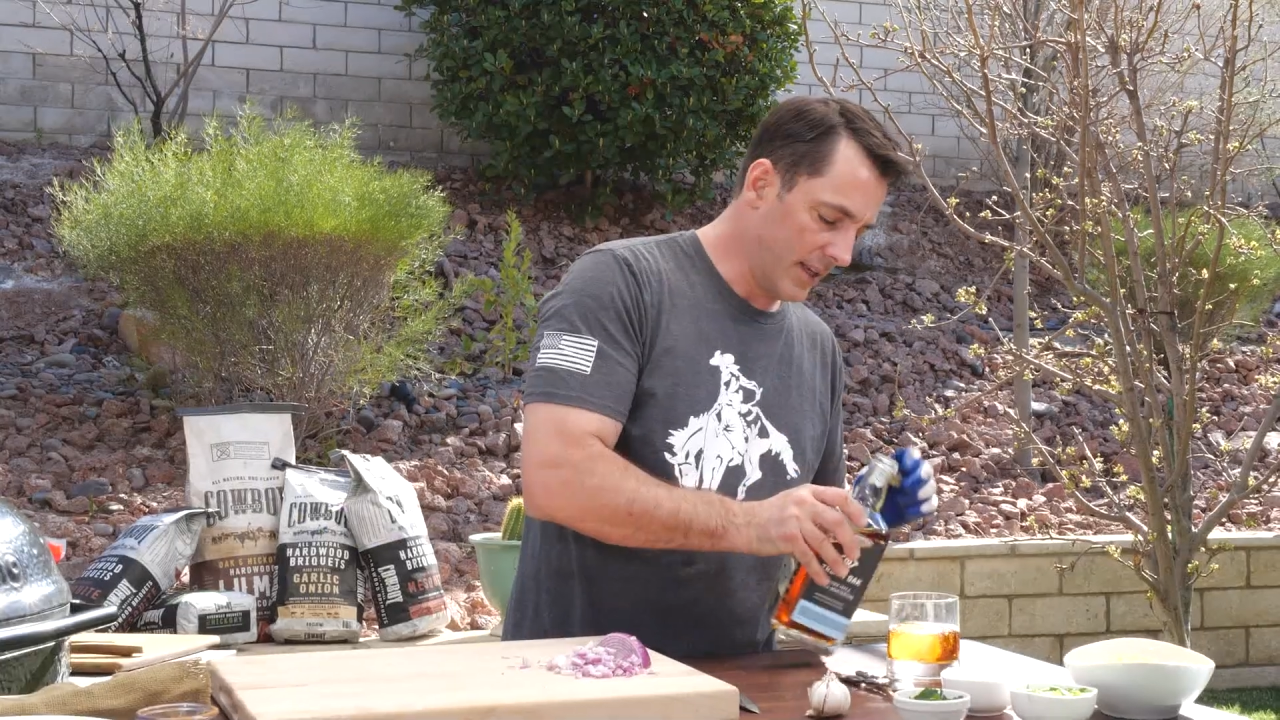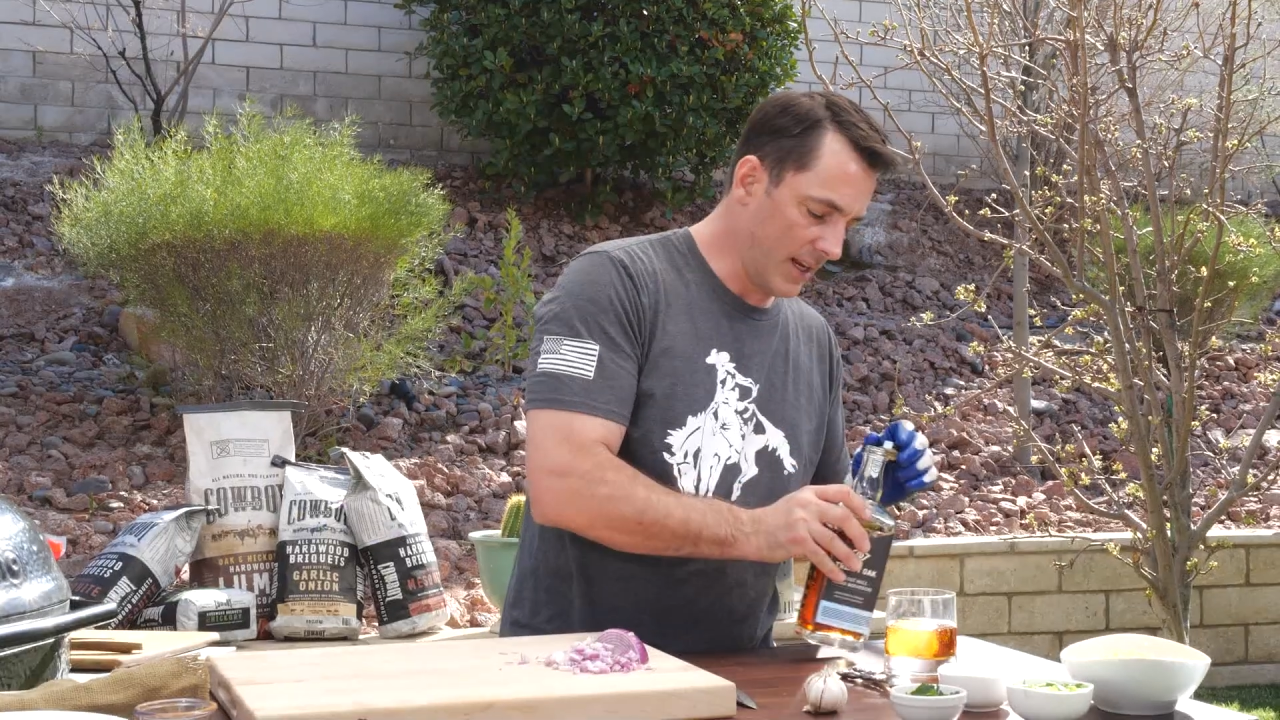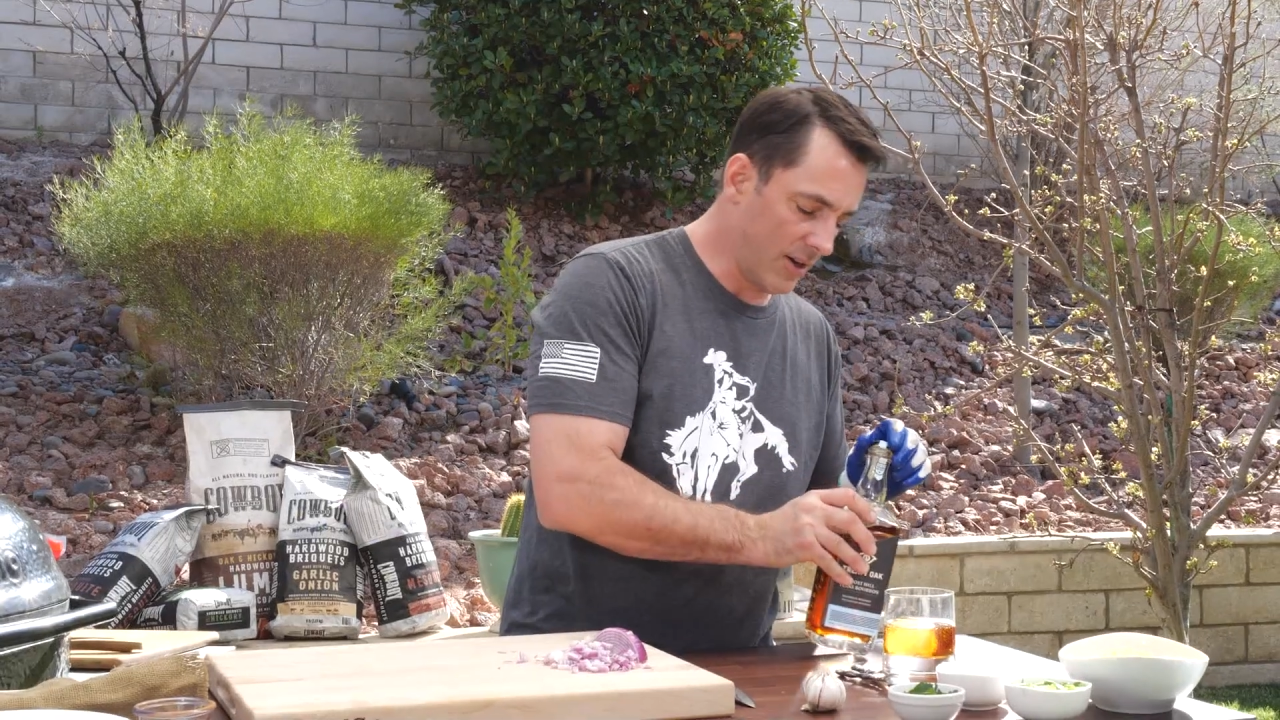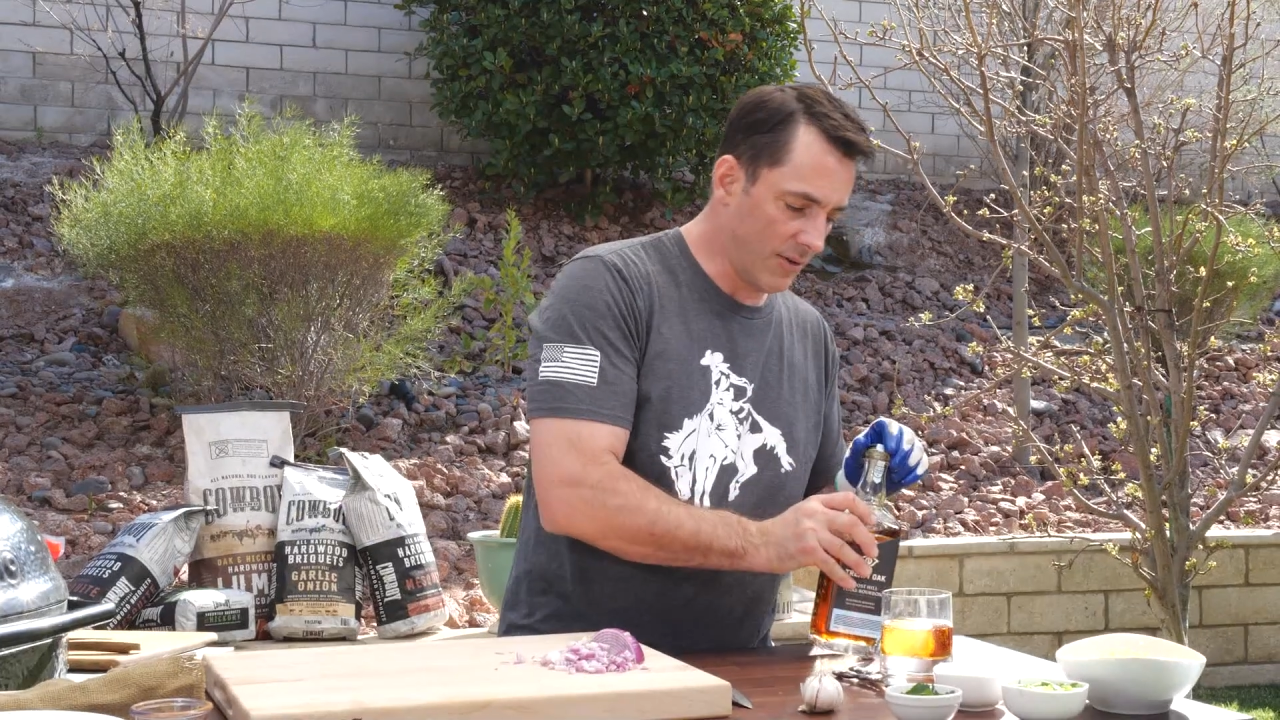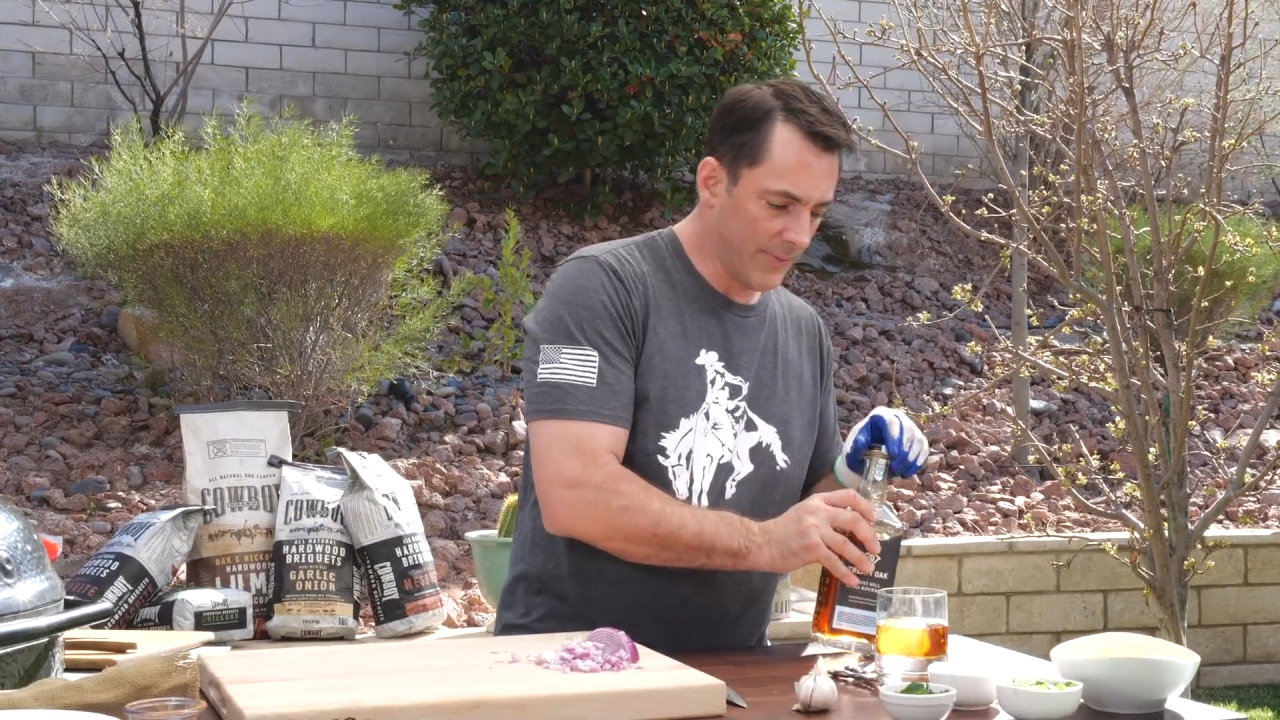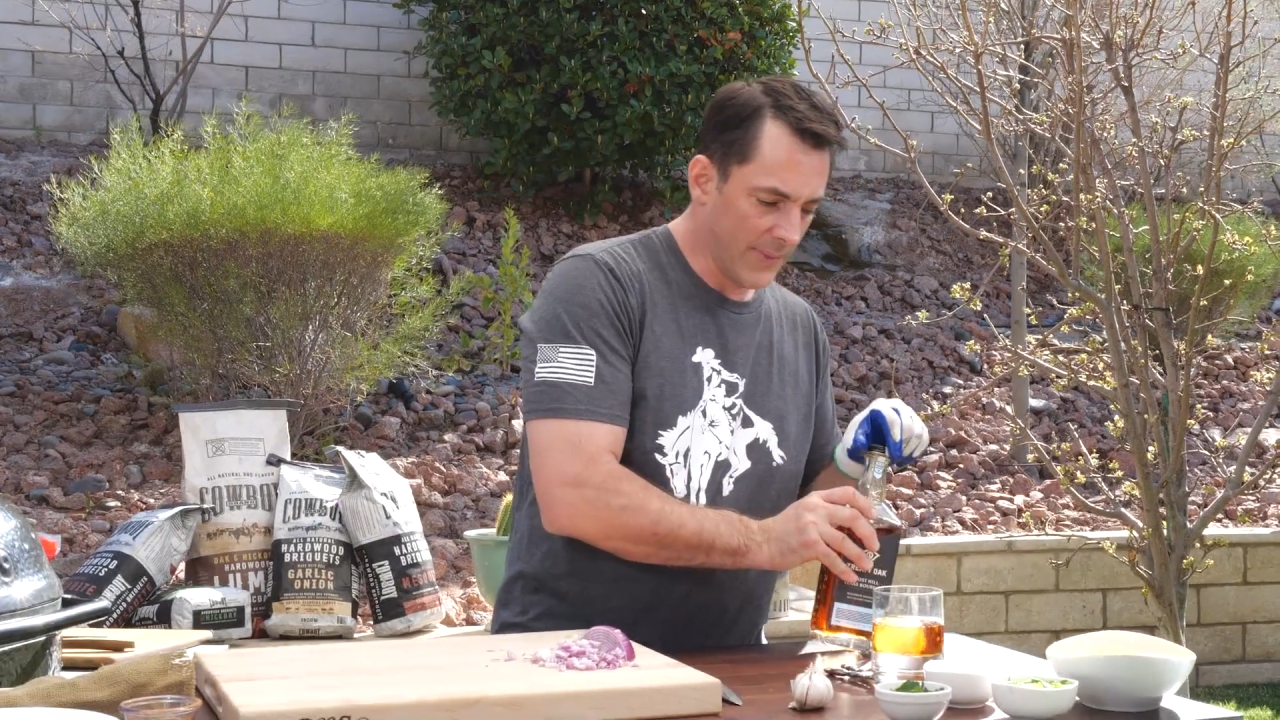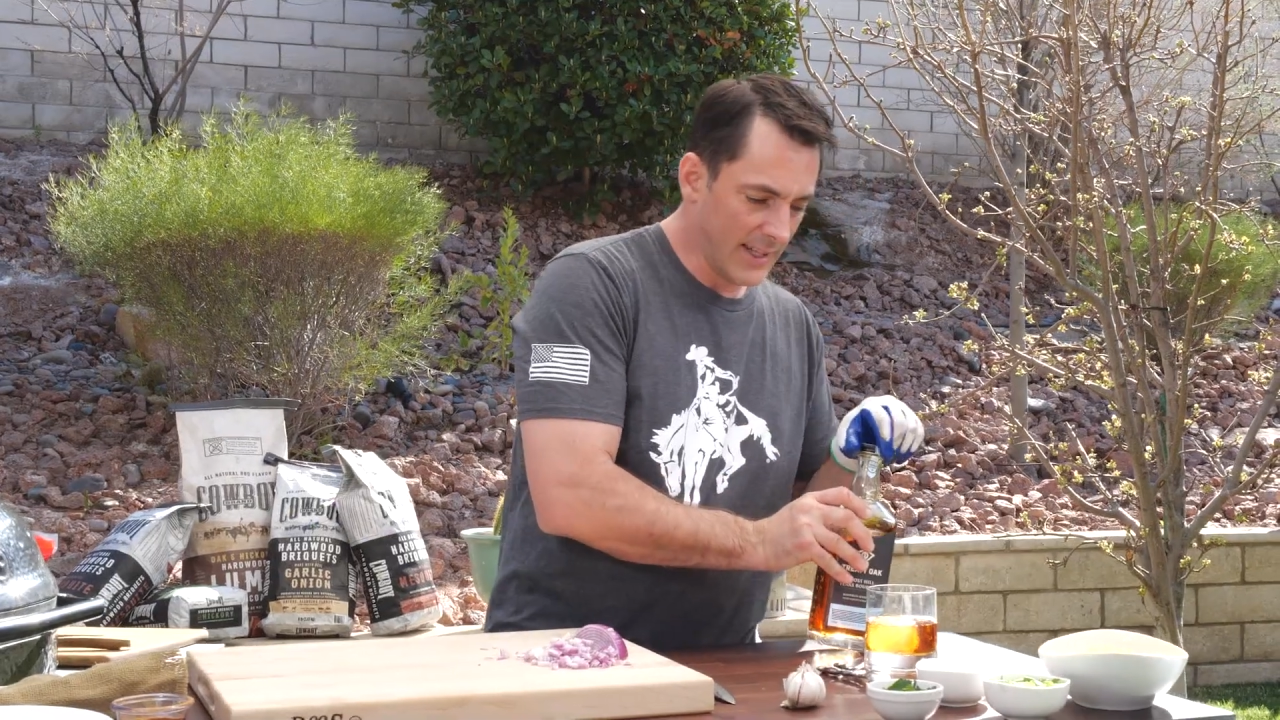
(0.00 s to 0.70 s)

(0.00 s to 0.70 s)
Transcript: You know,